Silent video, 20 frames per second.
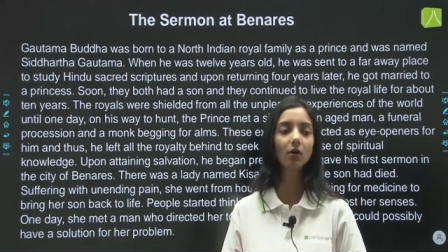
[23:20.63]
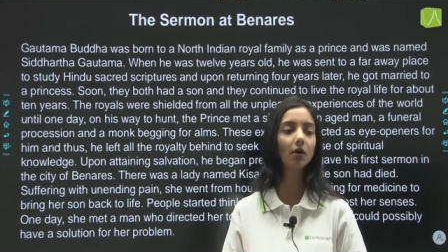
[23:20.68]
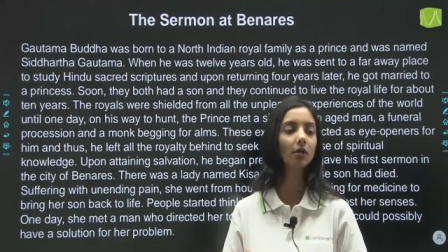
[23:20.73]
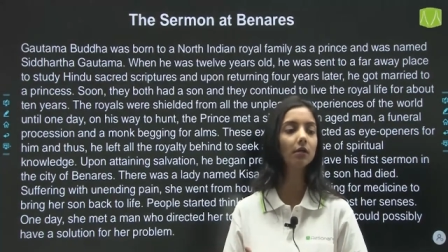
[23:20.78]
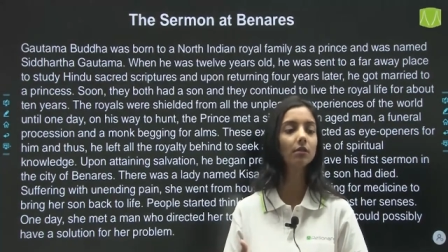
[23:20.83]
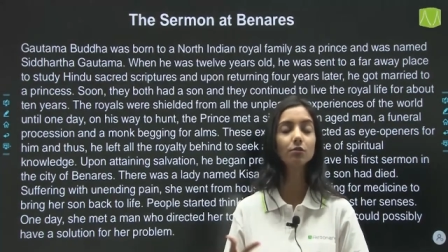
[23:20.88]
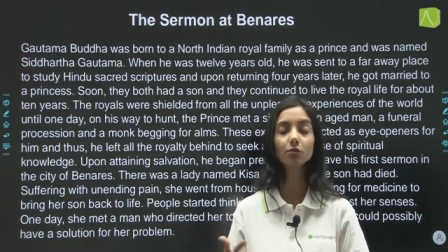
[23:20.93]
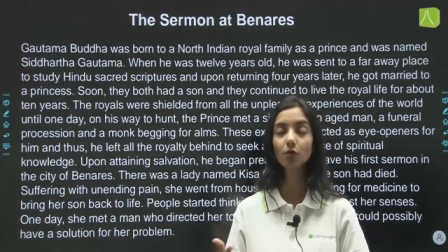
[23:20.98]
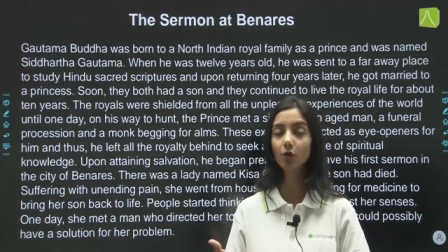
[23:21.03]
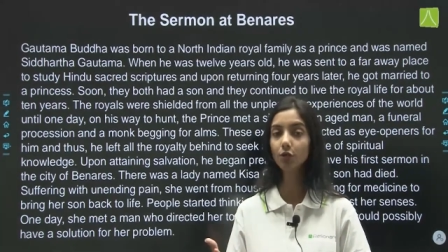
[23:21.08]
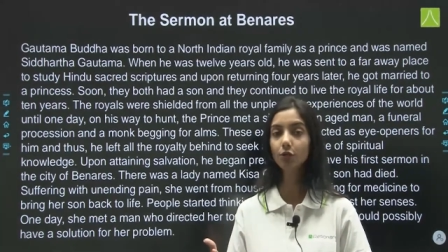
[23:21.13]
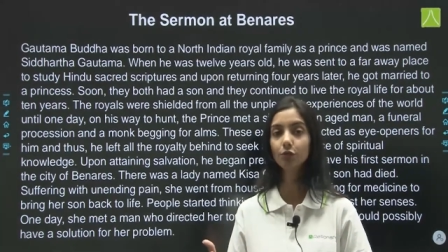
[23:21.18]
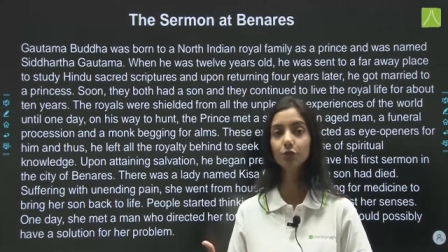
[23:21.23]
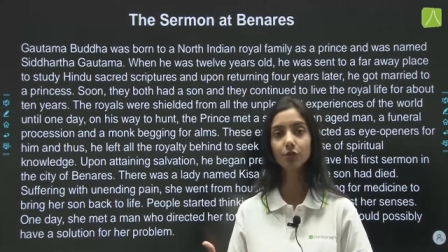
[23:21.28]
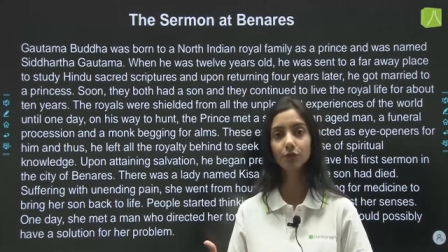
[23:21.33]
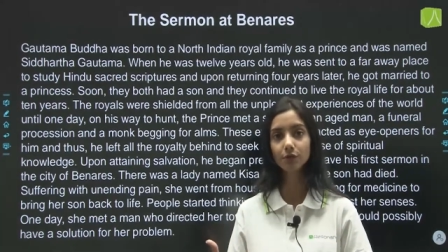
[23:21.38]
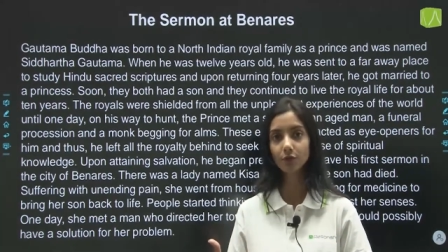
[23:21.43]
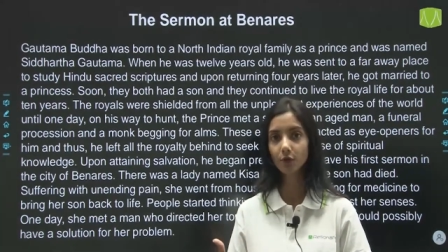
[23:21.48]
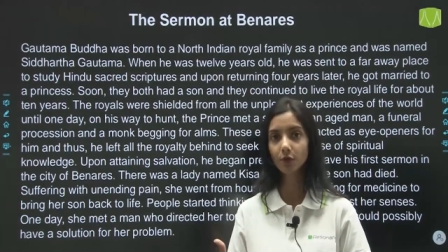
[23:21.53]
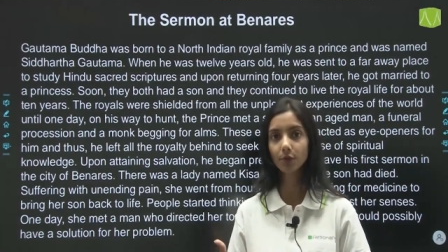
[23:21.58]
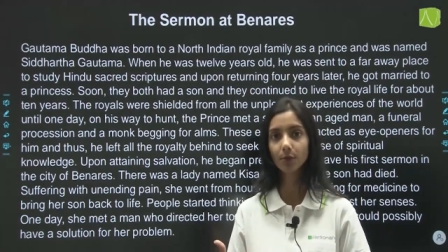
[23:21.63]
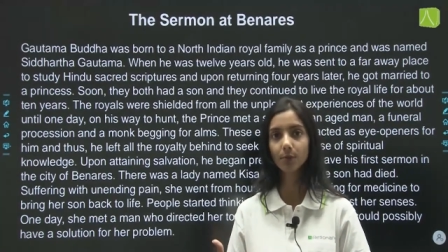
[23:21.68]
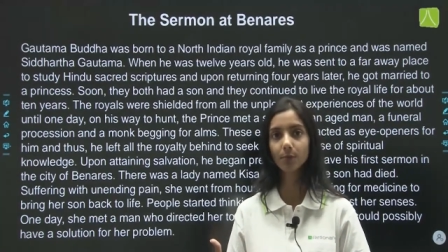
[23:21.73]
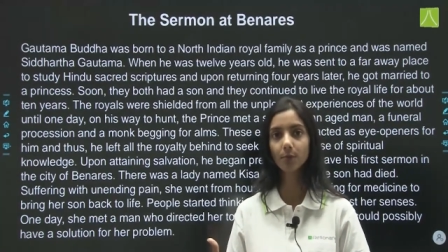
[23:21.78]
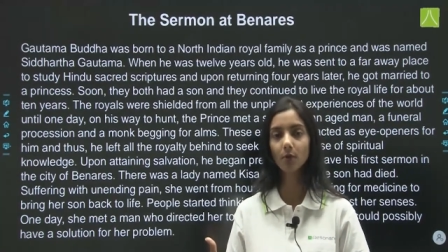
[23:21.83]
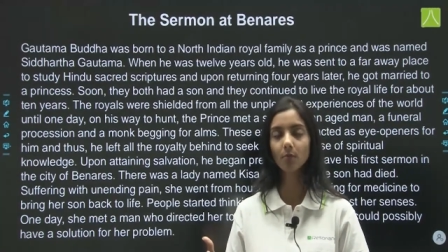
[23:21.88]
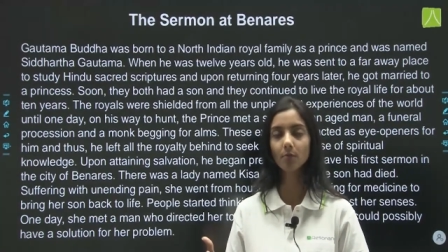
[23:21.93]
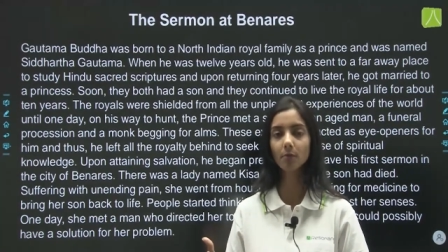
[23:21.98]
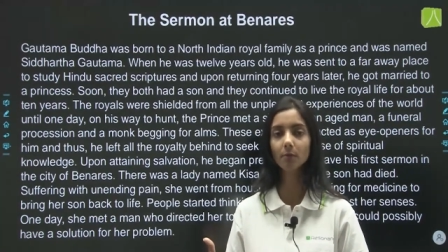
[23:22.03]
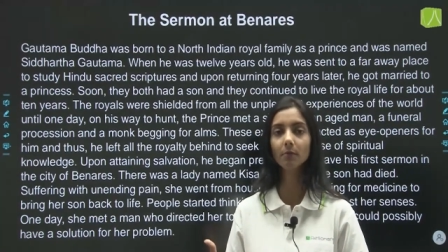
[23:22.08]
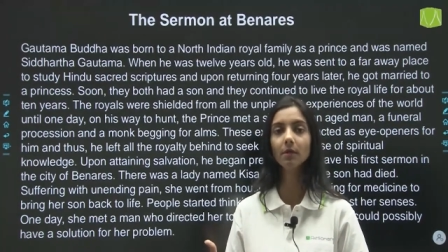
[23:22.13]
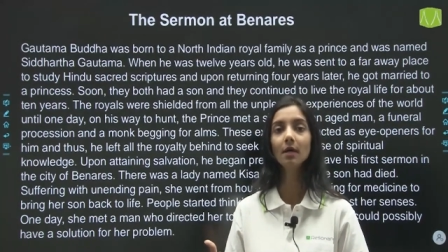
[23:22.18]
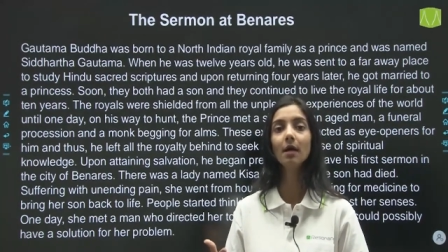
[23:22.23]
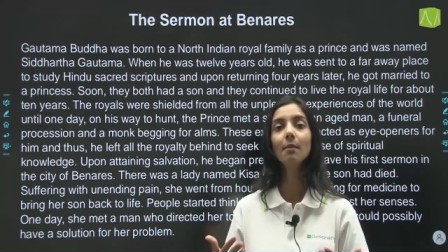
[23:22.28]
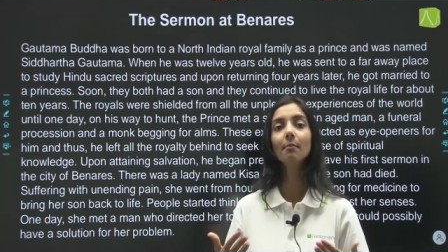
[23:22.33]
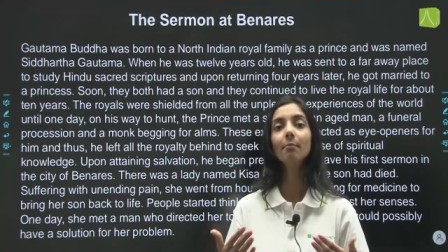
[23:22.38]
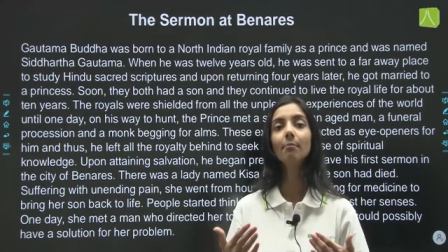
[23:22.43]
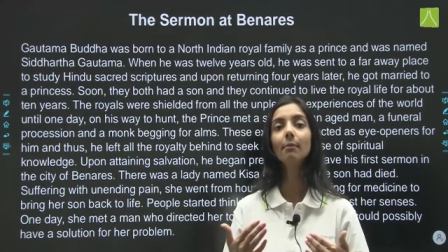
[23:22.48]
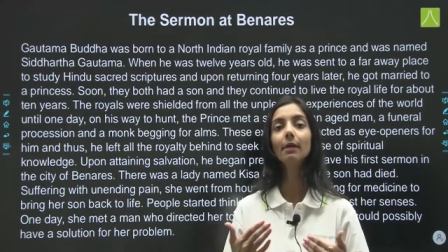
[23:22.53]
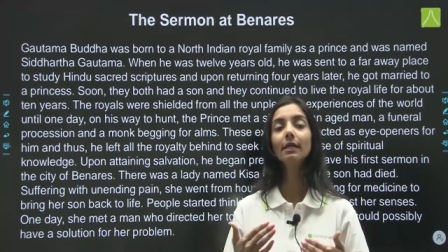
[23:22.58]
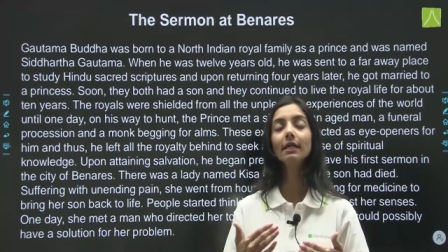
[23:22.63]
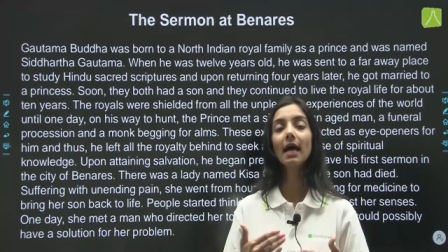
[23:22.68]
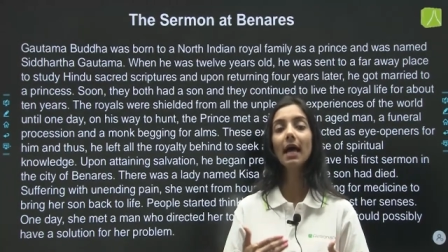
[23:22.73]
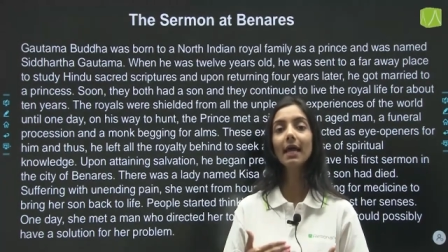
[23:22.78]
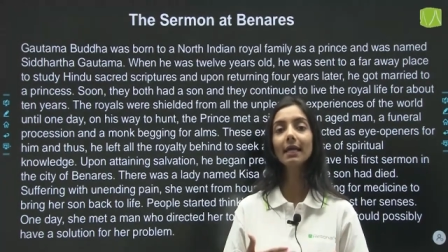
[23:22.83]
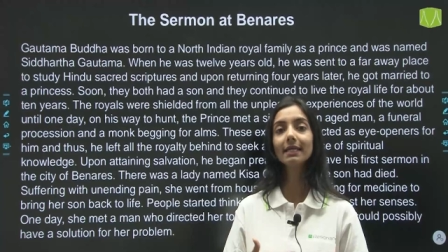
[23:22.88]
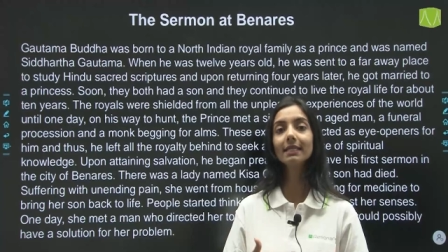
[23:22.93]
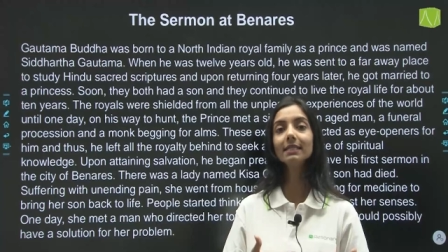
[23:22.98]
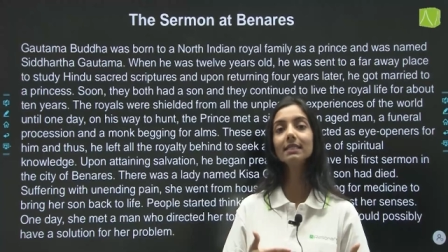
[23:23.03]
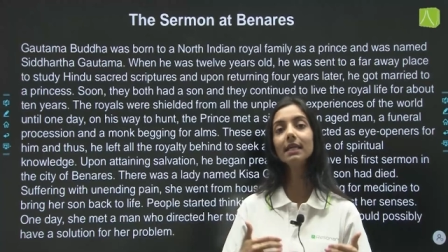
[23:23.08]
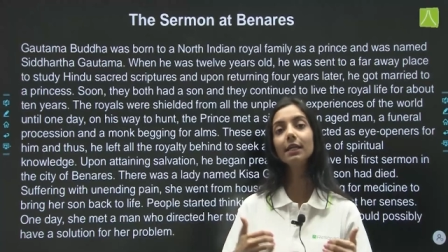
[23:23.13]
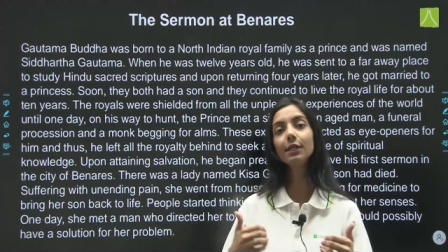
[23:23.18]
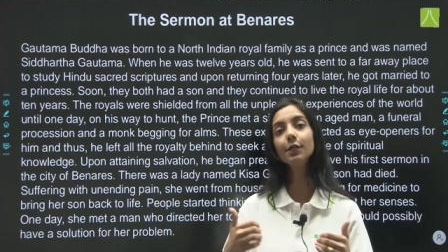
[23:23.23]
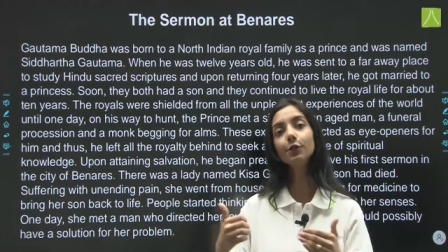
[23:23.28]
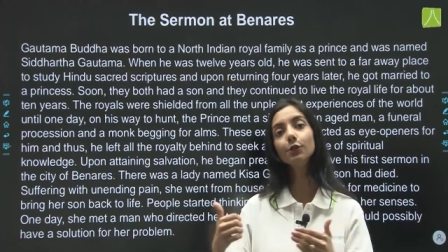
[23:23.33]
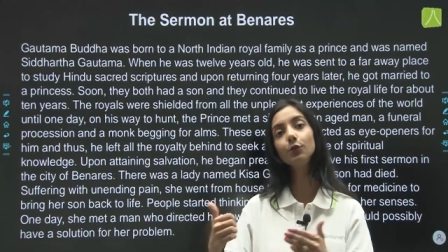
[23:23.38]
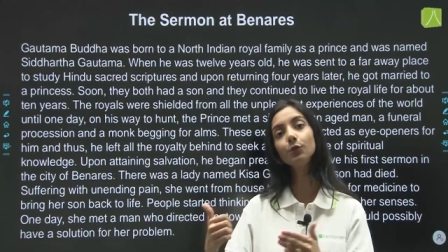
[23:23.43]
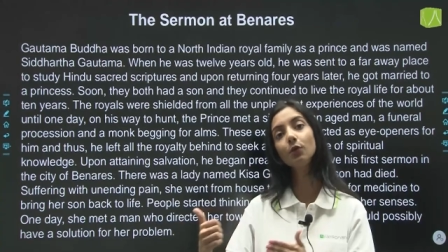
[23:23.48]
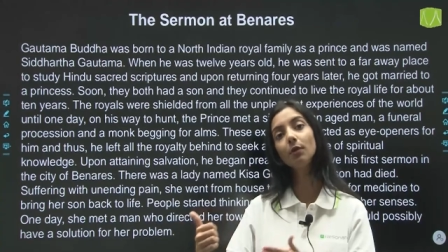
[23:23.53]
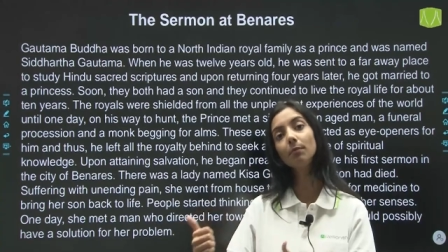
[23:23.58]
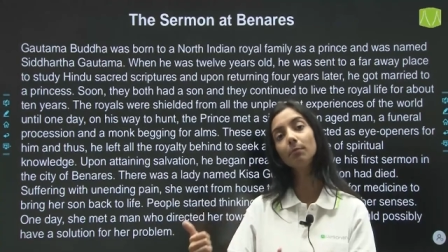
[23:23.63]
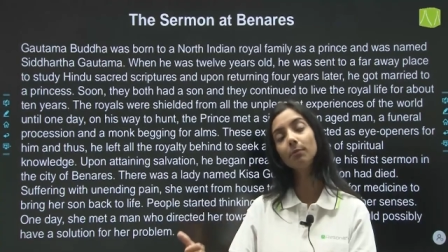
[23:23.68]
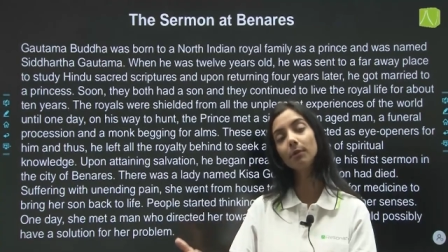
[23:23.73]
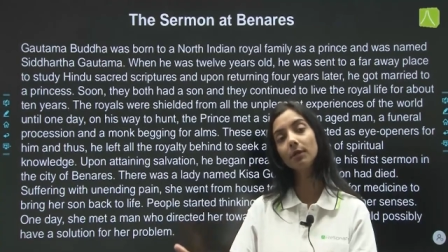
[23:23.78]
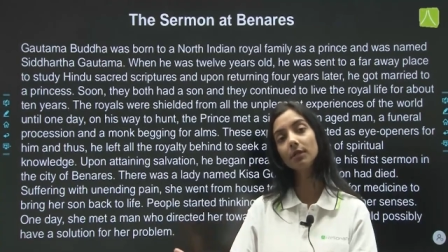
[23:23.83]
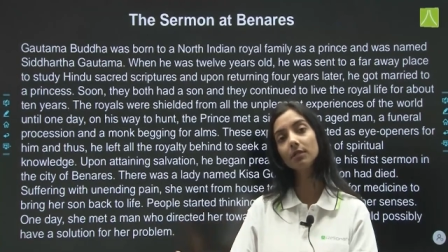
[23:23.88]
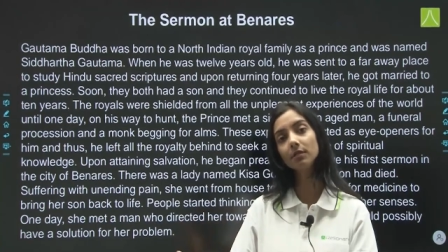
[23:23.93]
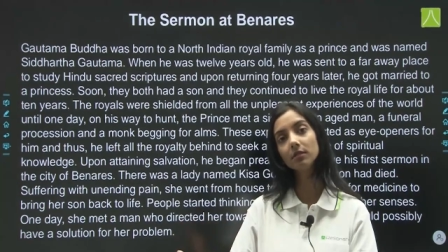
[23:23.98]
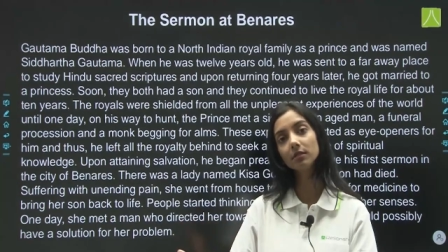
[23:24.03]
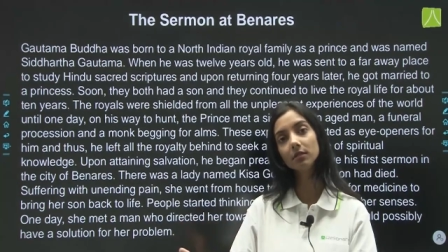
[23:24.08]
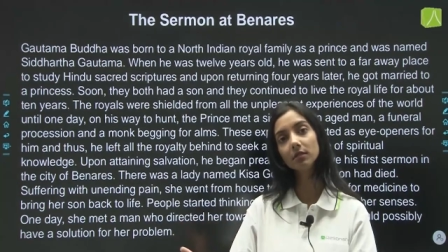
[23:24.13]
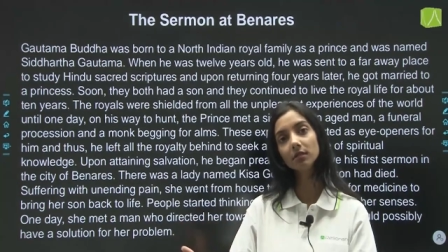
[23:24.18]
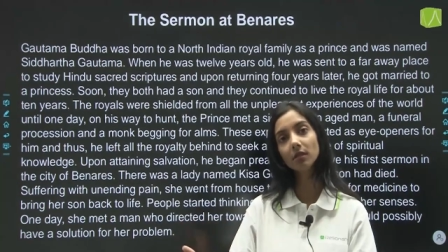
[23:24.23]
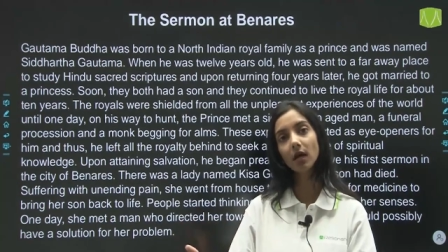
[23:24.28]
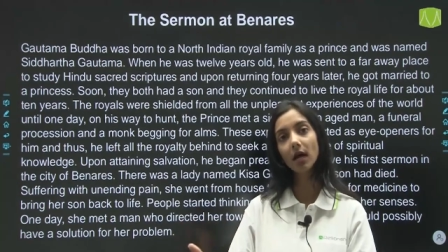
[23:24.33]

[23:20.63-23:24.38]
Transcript: or a solution for your problem, but I can send you to a person,